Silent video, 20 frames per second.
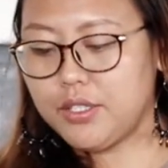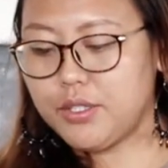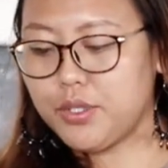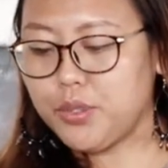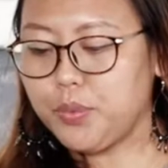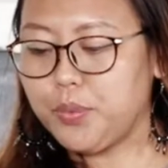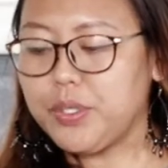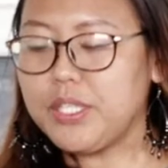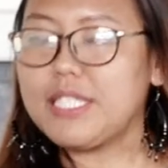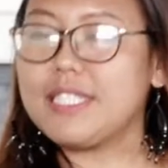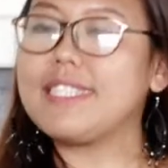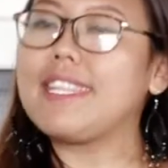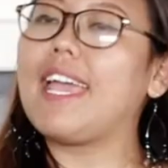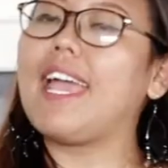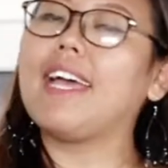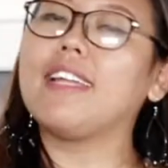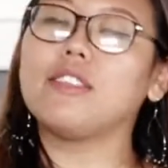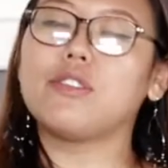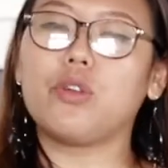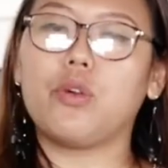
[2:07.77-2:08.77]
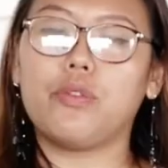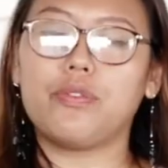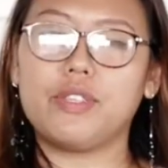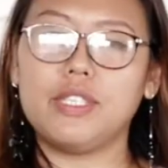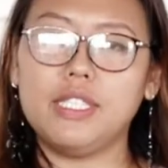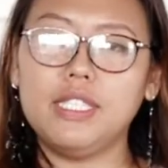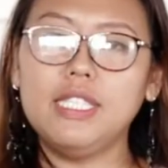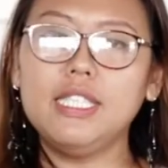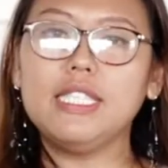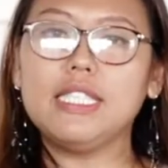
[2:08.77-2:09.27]
towards the end of
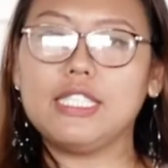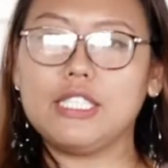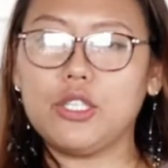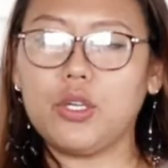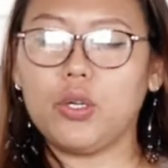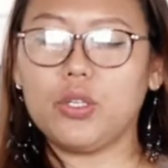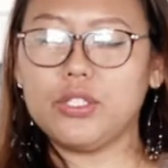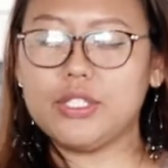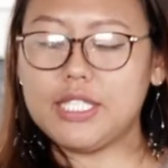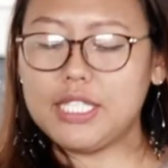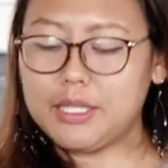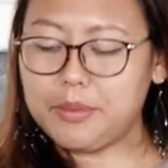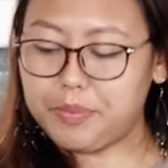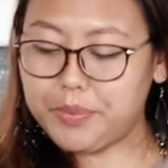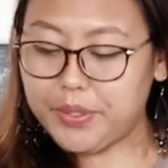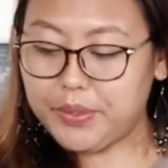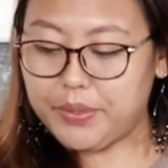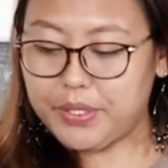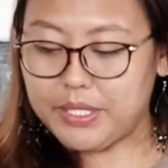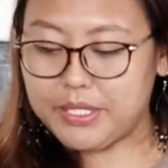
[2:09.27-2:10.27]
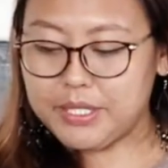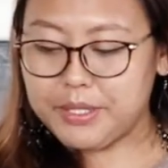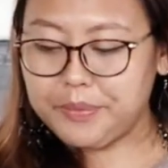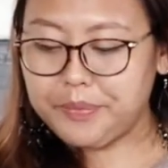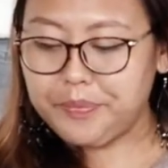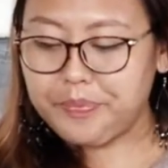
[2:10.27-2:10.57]
the Neolithic period.